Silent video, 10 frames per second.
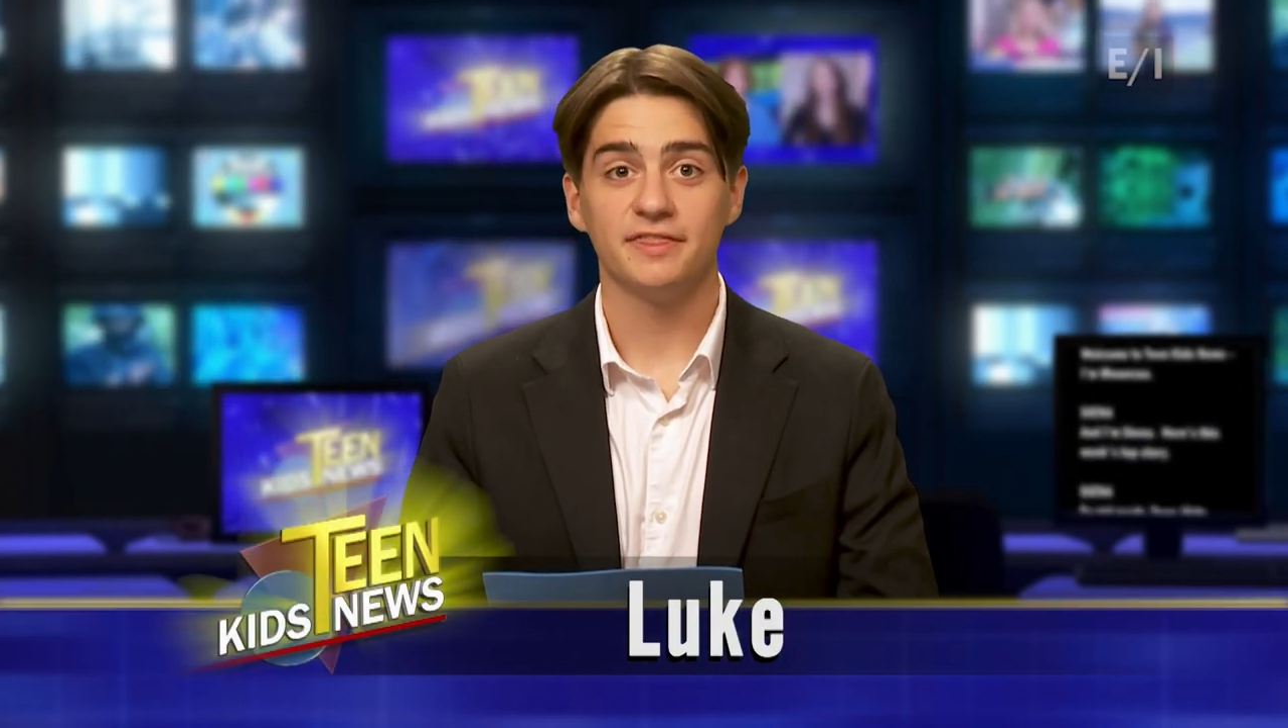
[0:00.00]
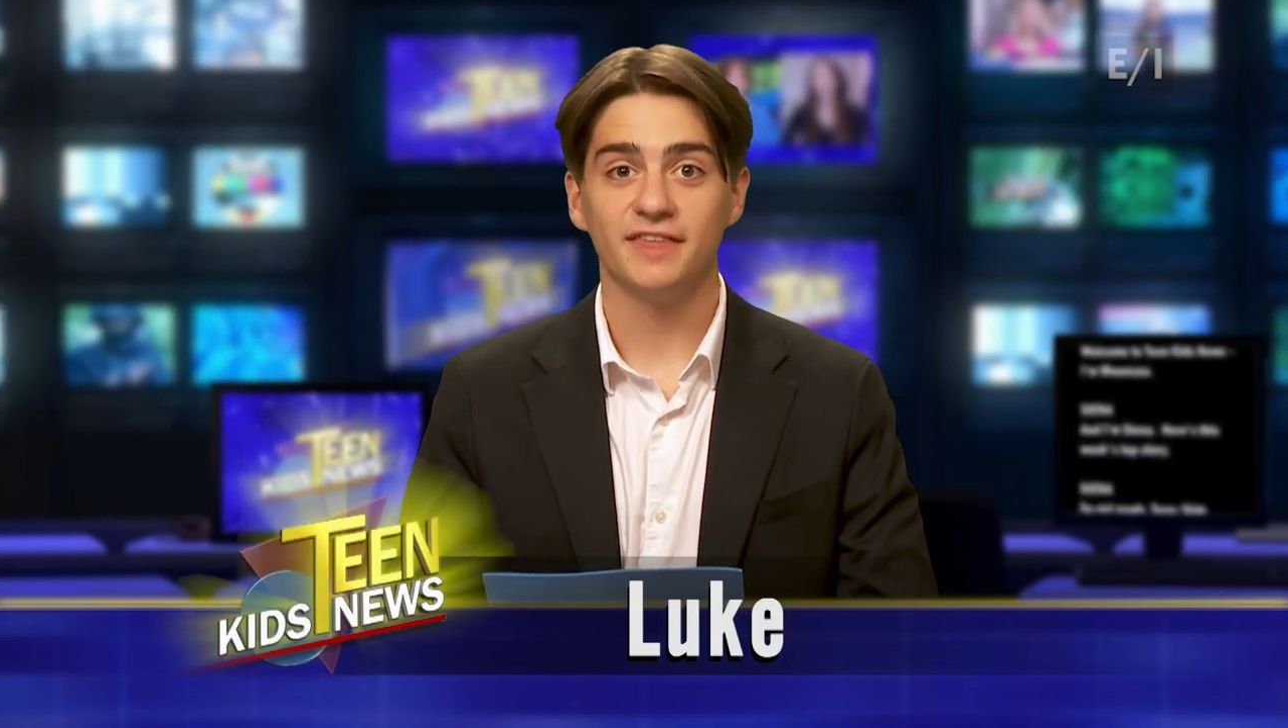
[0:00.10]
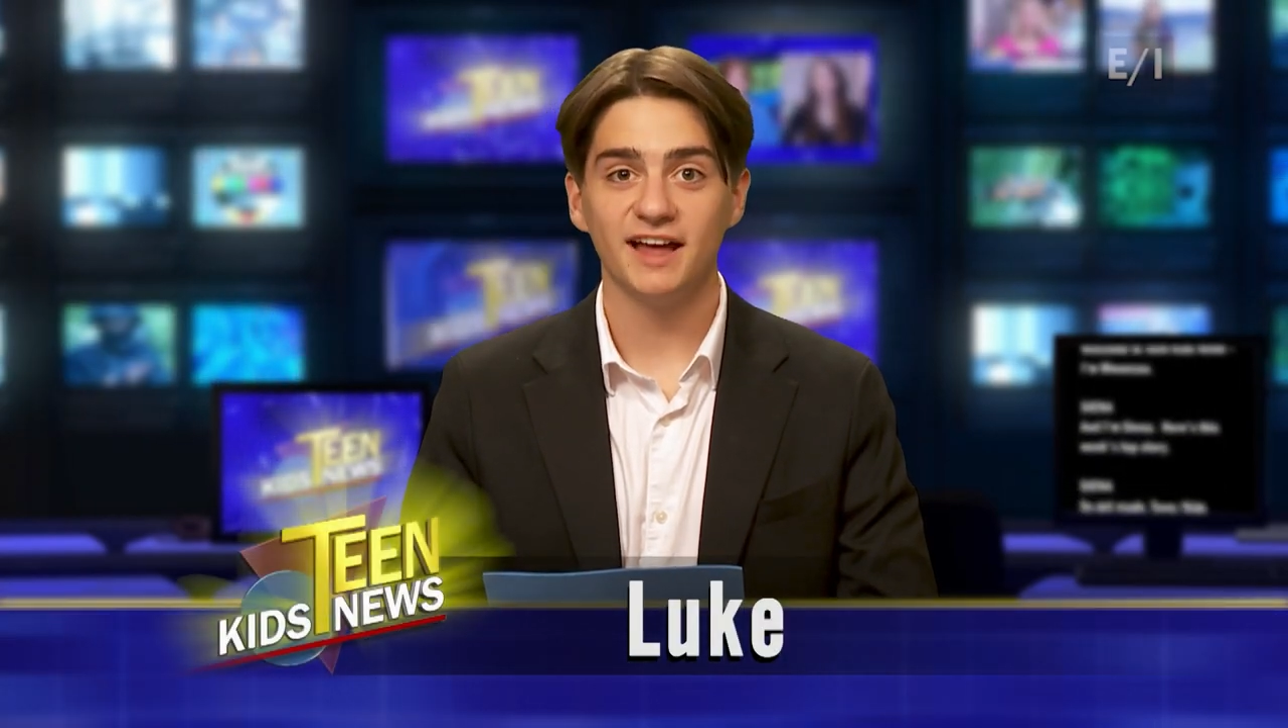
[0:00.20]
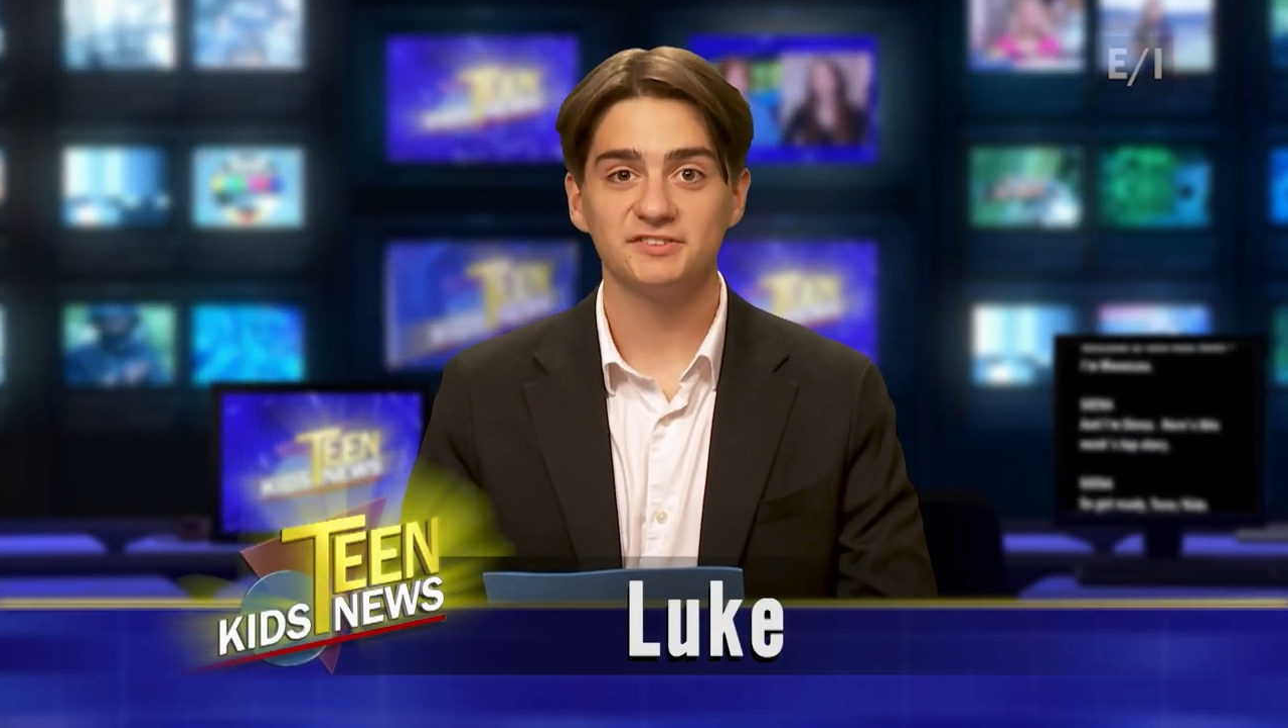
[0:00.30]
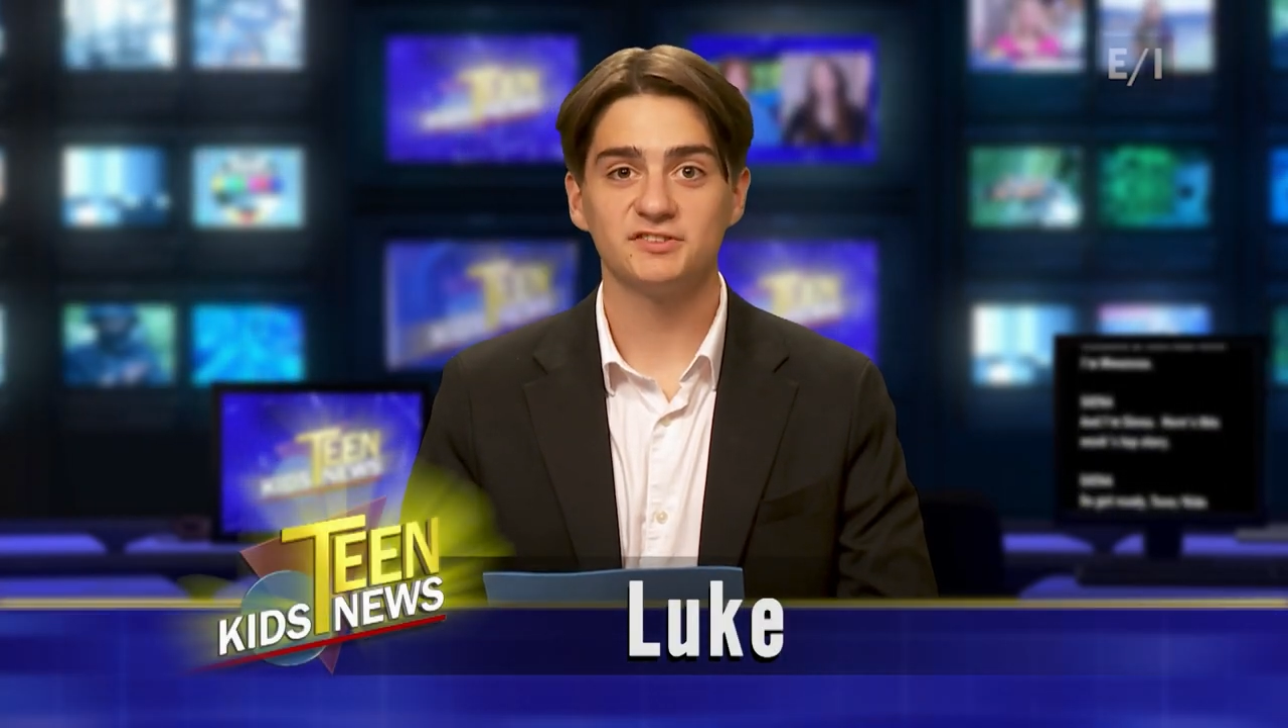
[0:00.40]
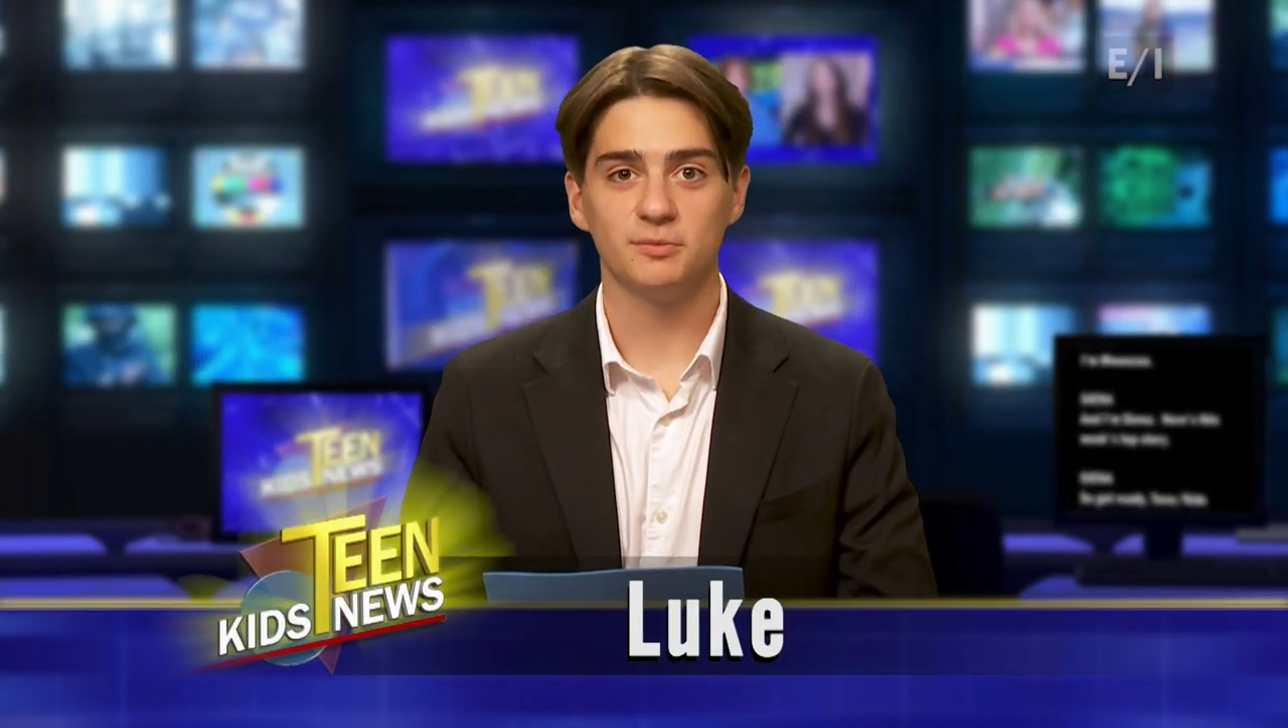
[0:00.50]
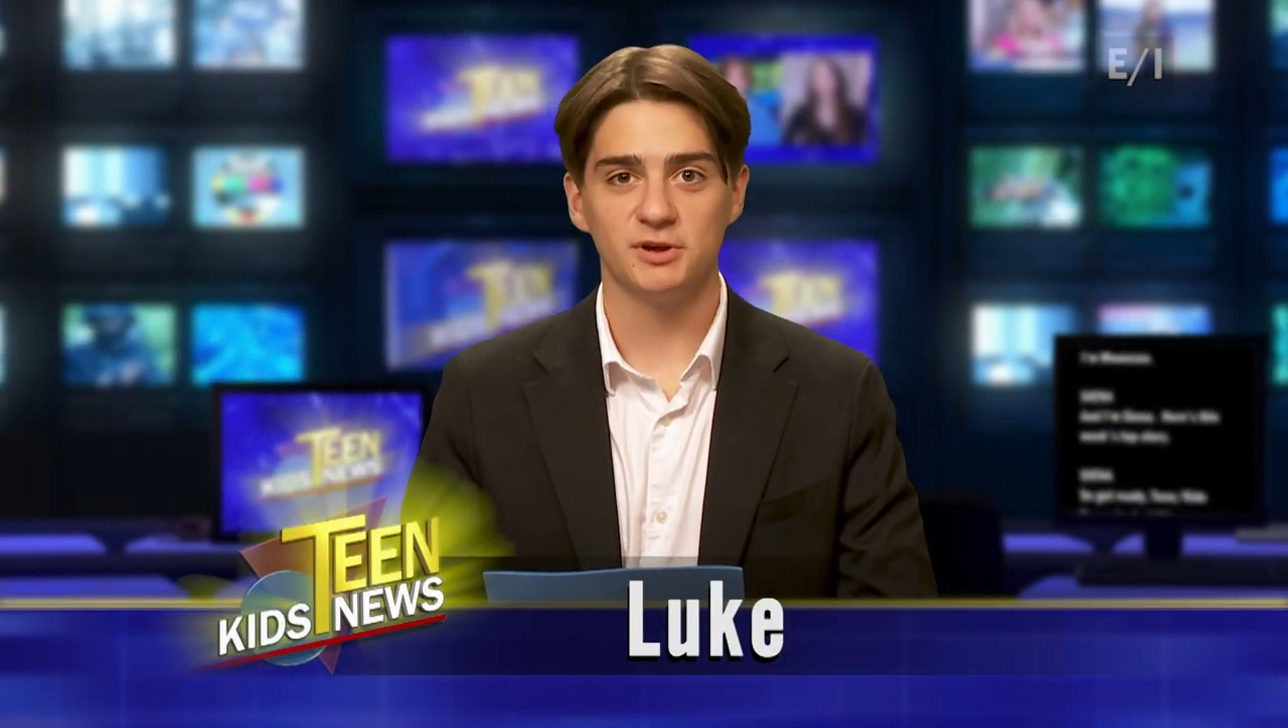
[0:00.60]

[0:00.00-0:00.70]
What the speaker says: That's the